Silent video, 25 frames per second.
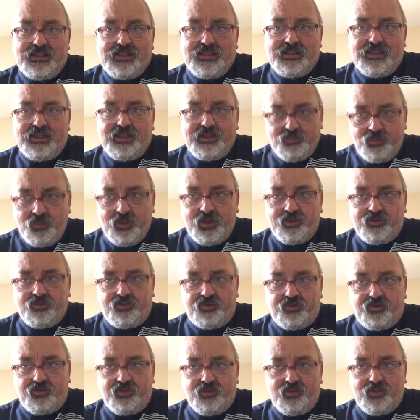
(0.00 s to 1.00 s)
in
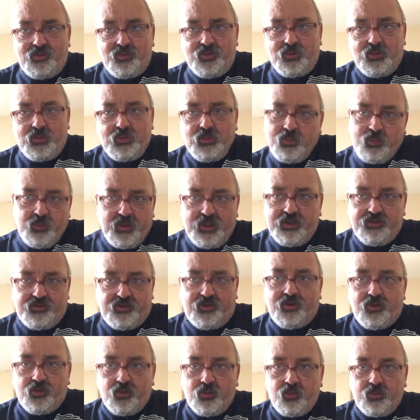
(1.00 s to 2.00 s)
which we're
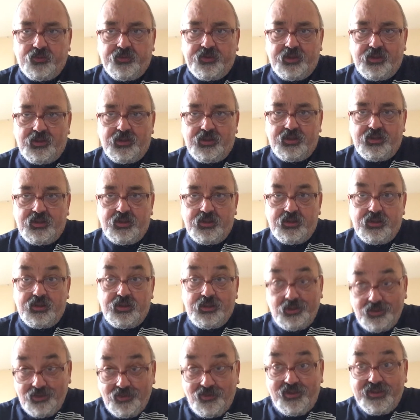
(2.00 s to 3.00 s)
told
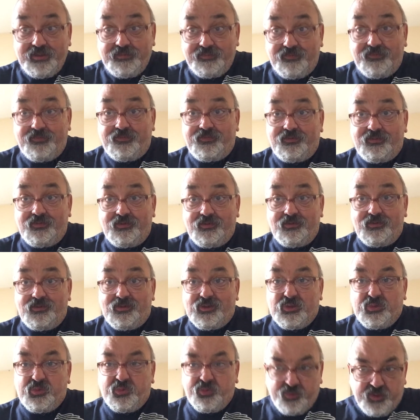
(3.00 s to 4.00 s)
life
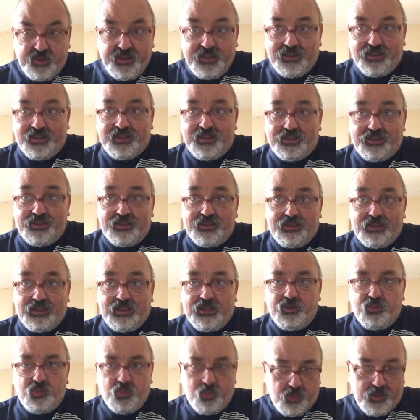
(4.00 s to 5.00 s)
really
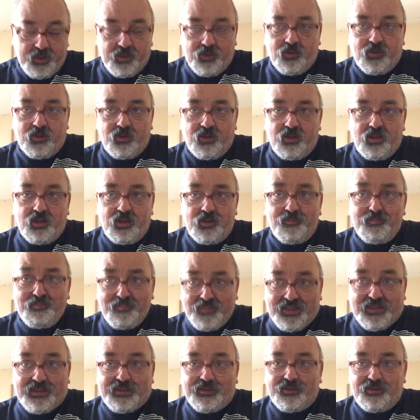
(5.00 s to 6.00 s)
will
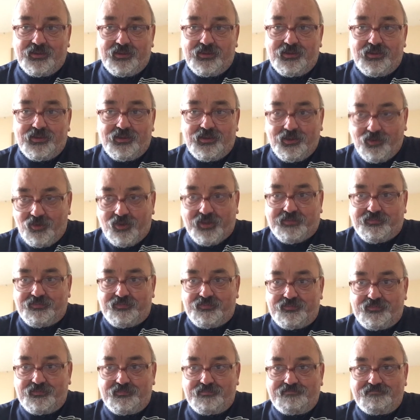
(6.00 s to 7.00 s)
mean
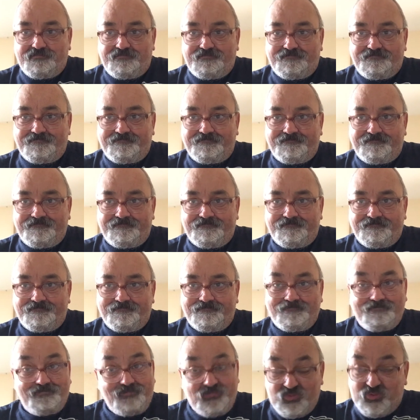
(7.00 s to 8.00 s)
life.
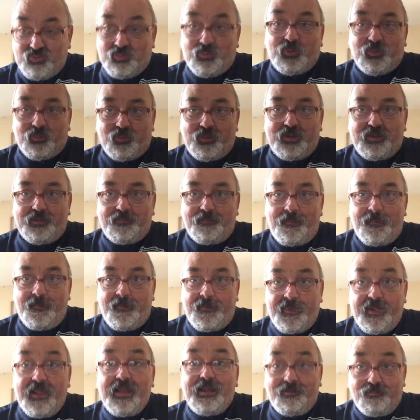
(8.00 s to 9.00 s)
That's what
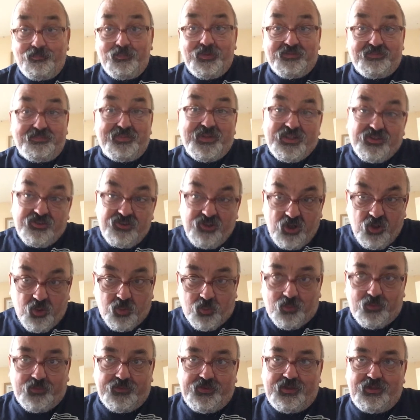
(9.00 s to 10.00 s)
we've been
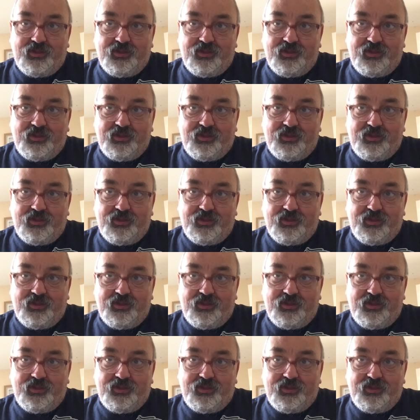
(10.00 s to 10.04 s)
told.